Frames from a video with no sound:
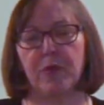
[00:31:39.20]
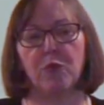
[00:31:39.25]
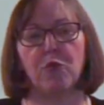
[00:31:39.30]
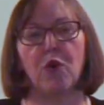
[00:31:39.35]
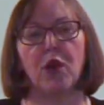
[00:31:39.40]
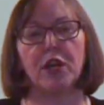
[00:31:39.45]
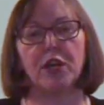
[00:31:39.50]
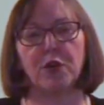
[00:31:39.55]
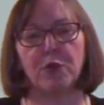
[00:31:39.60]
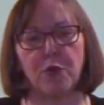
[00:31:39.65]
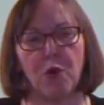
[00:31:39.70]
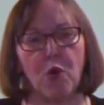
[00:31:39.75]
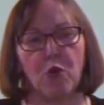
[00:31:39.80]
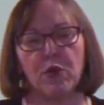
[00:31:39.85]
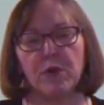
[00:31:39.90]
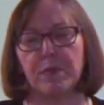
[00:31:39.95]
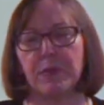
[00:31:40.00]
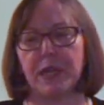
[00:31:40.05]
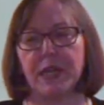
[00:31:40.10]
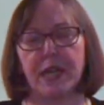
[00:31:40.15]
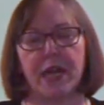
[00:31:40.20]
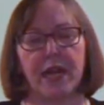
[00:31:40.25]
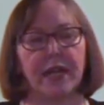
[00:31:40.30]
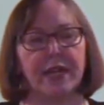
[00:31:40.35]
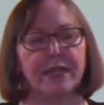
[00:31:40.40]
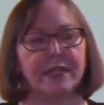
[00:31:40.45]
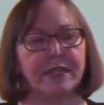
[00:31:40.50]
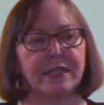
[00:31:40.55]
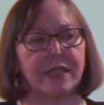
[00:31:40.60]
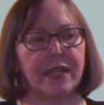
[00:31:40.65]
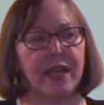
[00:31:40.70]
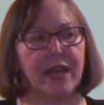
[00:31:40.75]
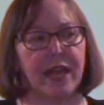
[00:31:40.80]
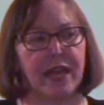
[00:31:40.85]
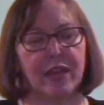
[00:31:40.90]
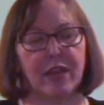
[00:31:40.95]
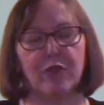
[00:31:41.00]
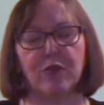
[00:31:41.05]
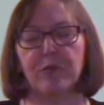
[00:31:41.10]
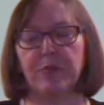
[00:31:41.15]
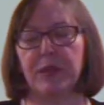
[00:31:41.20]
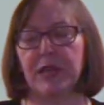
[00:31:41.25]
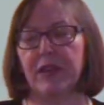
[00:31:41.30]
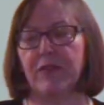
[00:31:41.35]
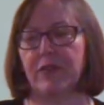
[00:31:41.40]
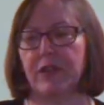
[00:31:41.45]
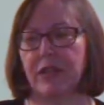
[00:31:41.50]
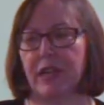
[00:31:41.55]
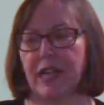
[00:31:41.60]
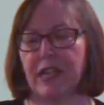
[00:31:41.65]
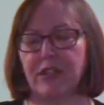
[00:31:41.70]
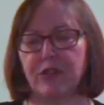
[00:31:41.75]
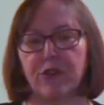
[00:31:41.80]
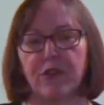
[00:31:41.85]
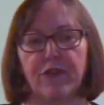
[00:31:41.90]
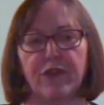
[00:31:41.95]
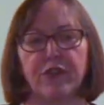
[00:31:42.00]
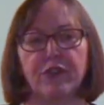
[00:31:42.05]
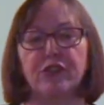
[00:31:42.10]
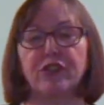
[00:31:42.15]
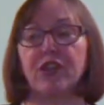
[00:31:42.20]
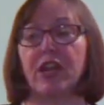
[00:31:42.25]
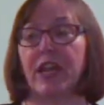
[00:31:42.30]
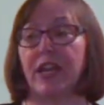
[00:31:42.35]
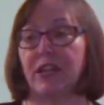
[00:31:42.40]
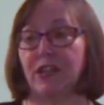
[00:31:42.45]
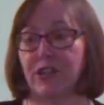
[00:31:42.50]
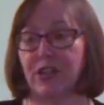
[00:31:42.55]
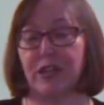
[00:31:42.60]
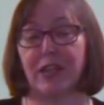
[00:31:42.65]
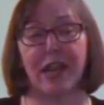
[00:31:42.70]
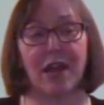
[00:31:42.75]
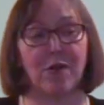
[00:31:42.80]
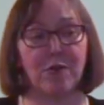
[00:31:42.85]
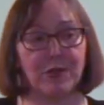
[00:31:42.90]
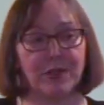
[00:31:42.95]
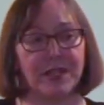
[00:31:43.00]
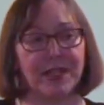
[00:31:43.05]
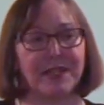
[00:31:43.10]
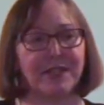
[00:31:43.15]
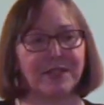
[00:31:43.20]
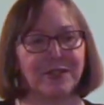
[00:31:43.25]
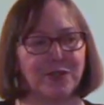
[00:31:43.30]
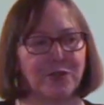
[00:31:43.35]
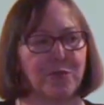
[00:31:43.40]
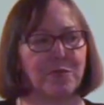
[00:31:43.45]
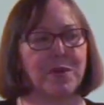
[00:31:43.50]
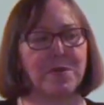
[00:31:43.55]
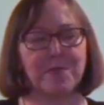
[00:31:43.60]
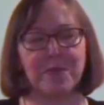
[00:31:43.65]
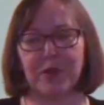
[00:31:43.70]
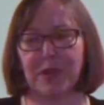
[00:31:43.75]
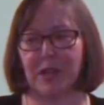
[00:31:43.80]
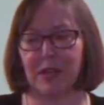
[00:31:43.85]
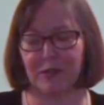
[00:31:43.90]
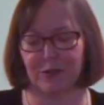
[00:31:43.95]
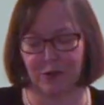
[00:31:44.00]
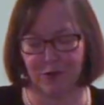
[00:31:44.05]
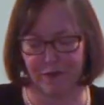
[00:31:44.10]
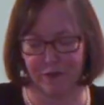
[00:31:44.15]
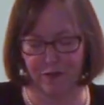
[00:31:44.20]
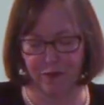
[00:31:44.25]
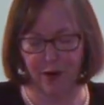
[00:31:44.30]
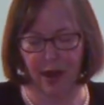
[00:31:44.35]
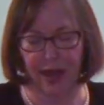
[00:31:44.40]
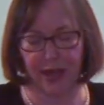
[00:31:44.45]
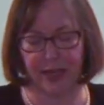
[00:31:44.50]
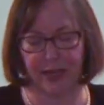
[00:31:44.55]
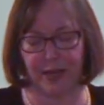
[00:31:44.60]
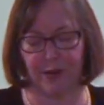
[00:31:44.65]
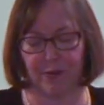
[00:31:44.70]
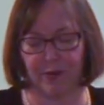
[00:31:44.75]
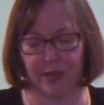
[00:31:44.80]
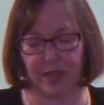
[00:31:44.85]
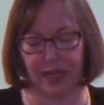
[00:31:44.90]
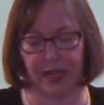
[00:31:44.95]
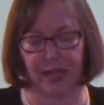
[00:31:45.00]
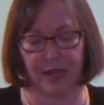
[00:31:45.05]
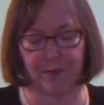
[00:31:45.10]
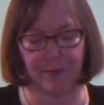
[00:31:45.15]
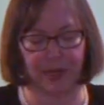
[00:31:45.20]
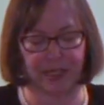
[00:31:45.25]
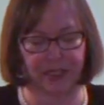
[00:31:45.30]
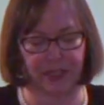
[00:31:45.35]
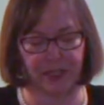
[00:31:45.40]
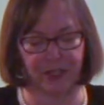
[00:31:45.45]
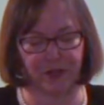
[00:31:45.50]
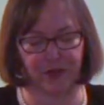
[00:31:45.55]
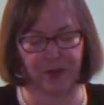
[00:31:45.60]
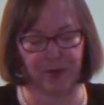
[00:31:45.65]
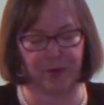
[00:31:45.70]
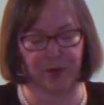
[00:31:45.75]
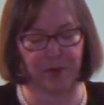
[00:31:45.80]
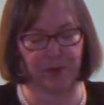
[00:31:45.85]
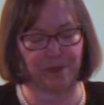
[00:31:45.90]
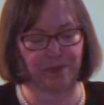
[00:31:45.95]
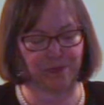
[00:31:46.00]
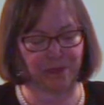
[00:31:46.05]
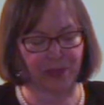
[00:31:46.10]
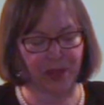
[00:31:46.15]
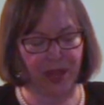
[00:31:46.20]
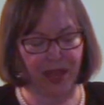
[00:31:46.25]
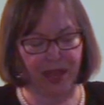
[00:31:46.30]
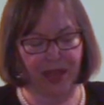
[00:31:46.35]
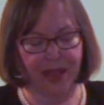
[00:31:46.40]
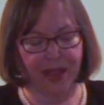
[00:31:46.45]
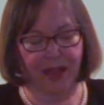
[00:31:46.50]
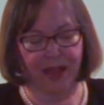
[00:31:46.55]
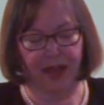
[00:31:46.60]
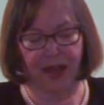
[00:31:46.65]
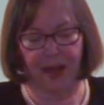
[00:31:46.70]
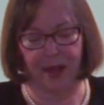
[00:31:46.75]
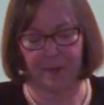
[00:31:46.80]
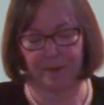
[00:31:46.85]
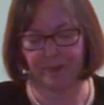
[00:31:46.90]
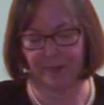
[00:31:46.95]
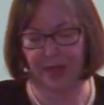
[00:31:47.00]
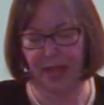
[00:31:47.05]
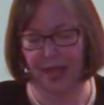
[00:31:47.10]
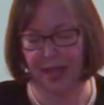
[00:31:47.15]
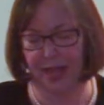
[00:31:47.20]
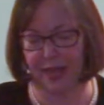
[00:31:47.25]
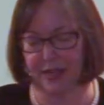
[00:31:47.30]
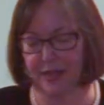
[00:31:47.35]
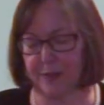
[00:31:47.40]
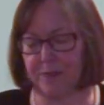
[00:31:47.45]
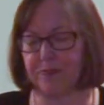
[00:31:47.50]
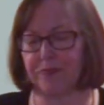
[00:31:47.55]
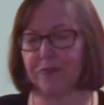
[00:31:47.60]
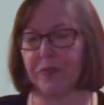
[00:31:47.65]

one quote would be nice, and it would be even nicer if you change it now and then so people get a little variety when they get a message from you. Um, and